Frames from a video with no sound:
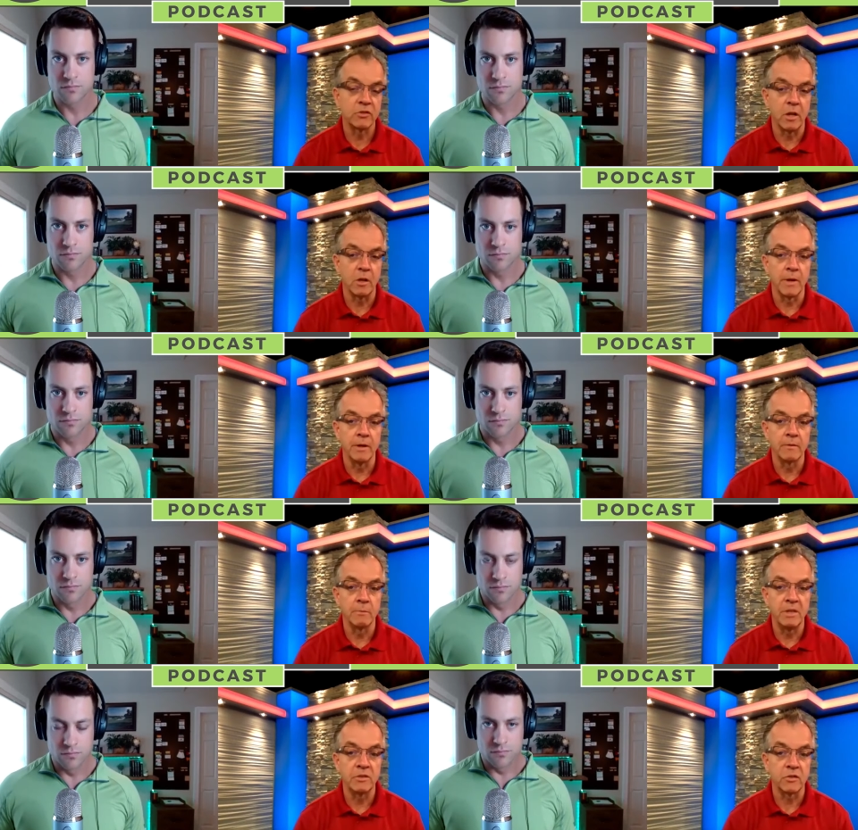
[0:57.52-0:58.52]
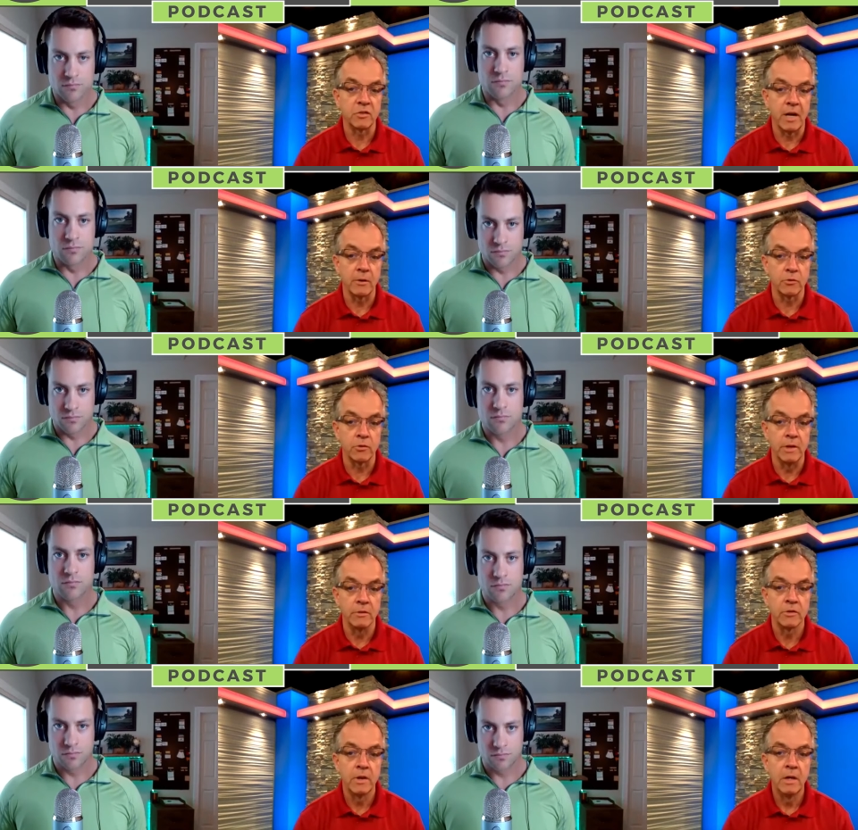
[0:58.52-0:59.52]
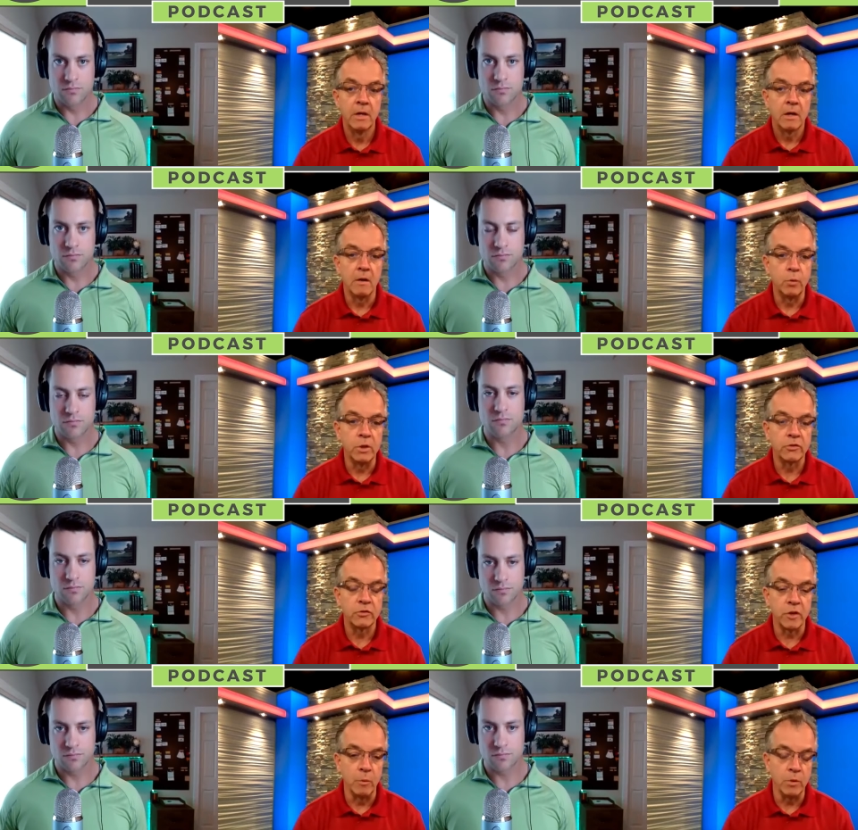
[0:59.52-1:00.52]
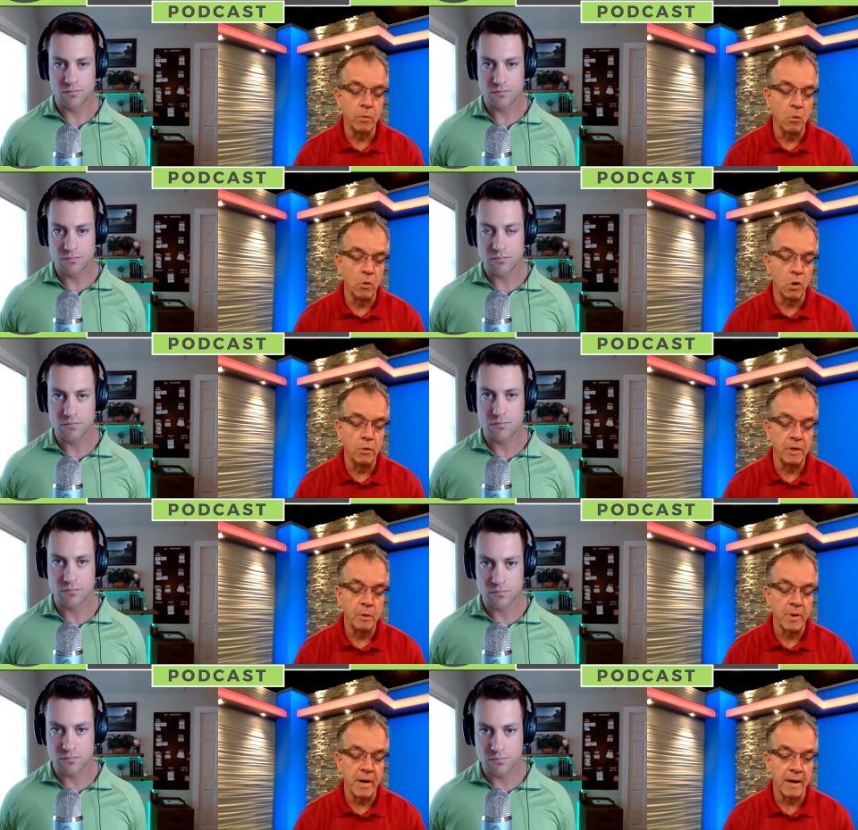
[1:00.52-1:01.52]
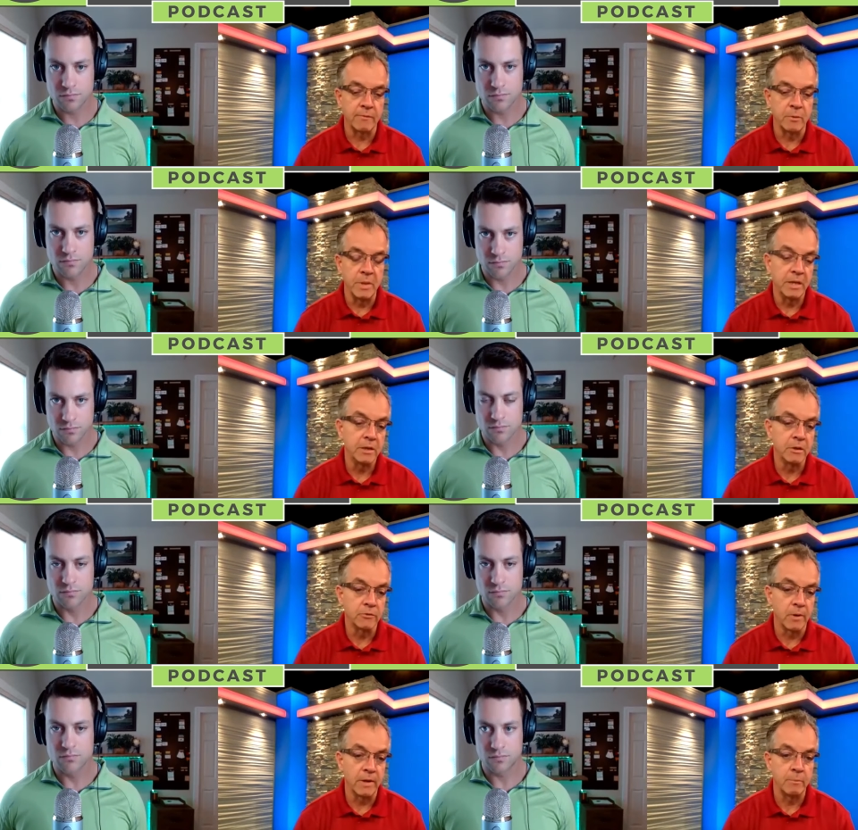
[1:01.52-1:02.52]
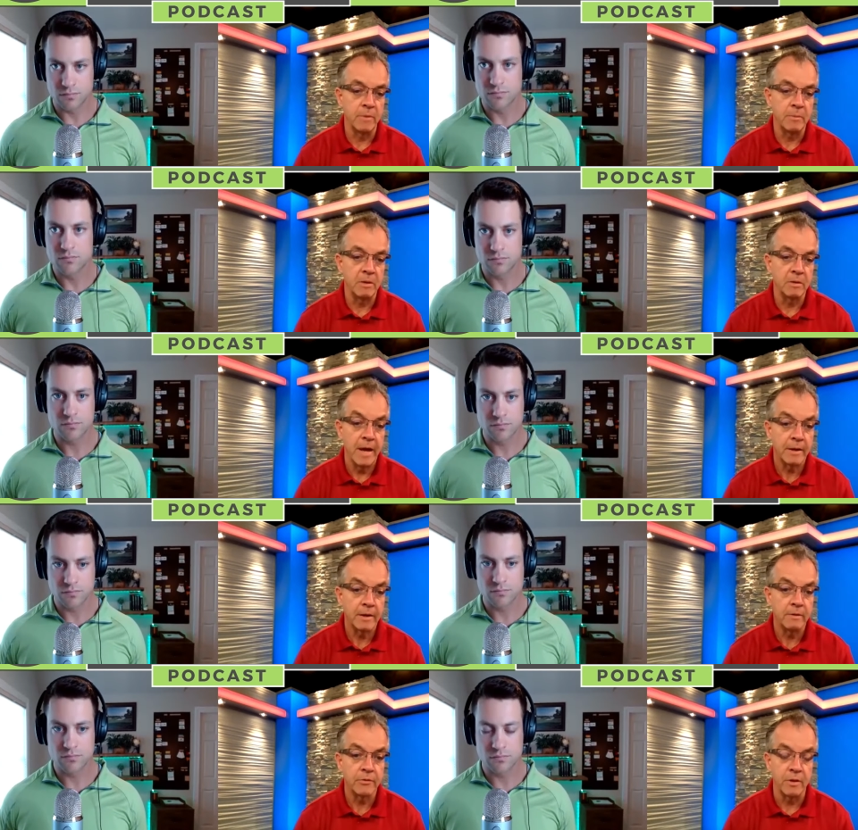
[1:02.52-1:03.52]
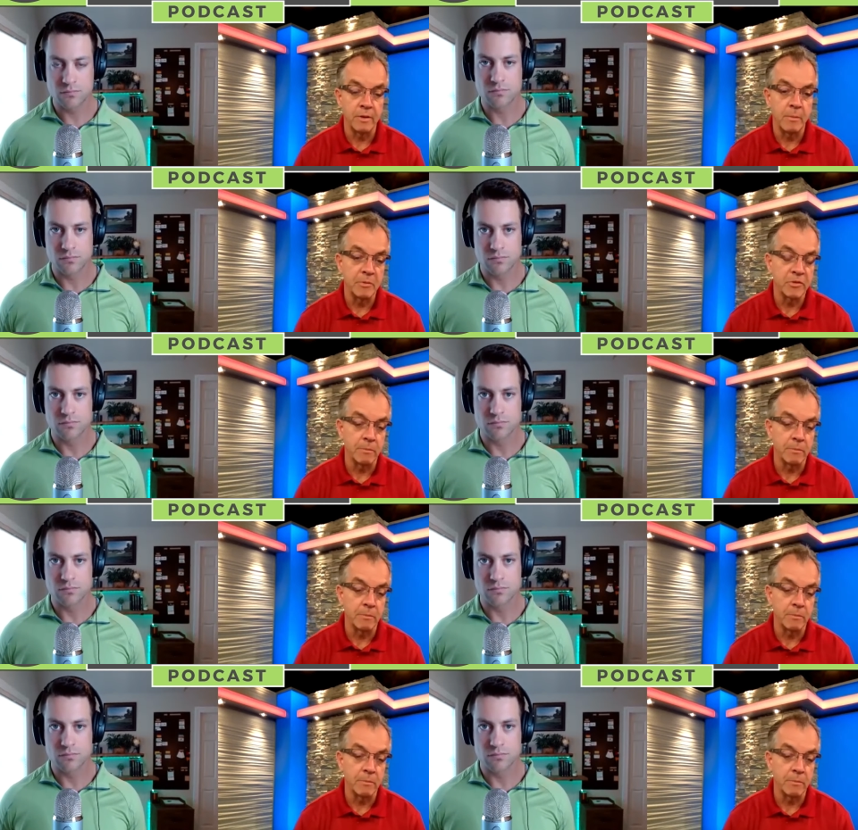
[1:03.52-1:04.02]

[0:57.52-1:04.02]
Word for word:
Speaker 1: an accelerator of many societal trends, of which some we won't know the impact for many years. Some may be negative, so there may